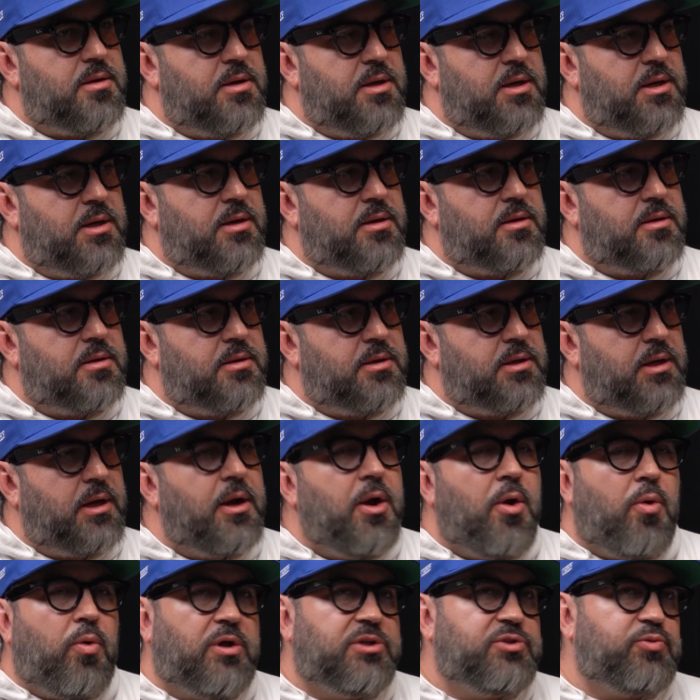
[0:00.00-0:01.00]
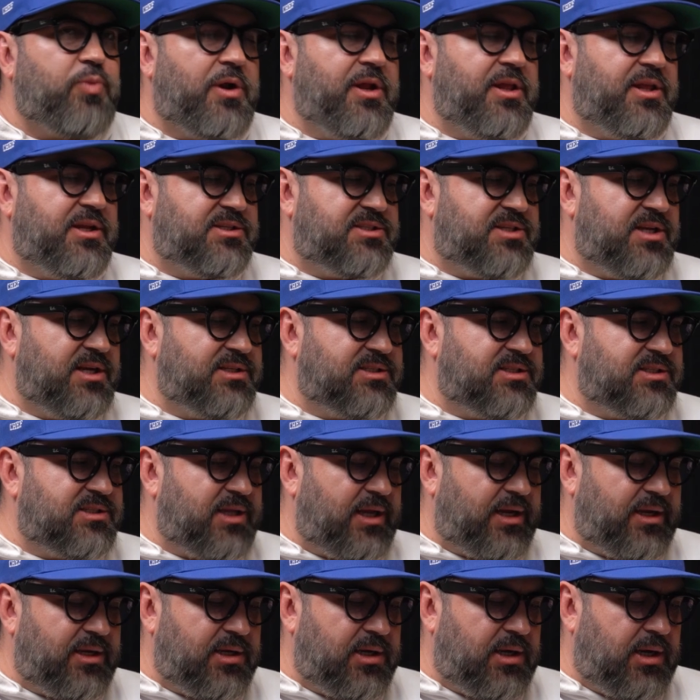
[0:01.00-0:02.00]
Yeah. Well, it's one of these things. It's
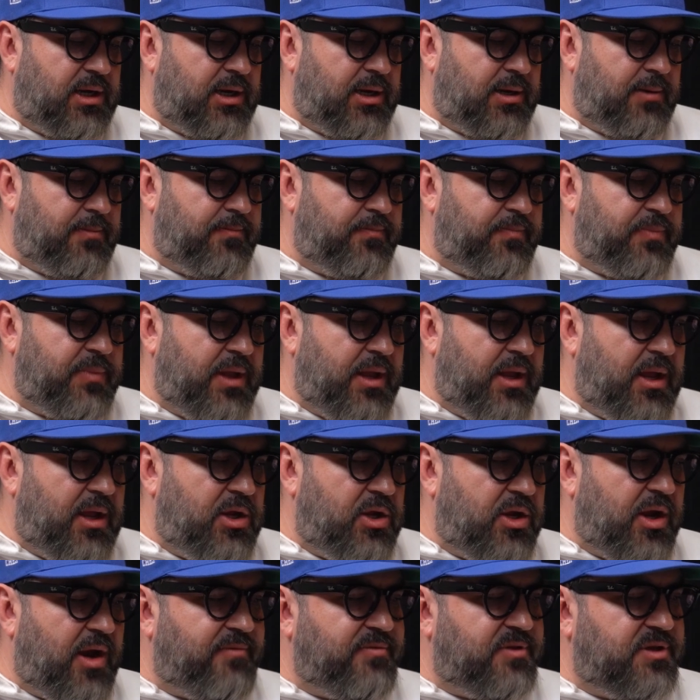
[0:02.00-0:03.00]
like you have